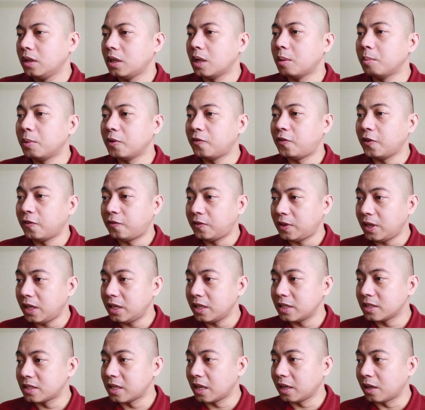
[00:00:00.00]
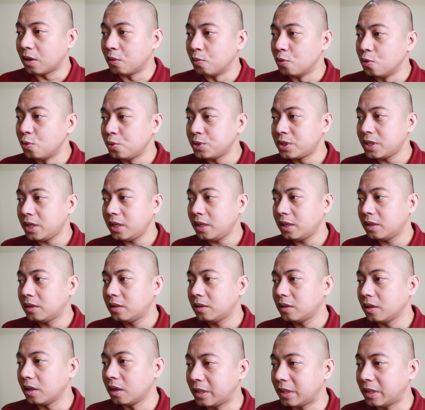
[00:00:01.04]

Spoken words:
Number 15 is like a woozy.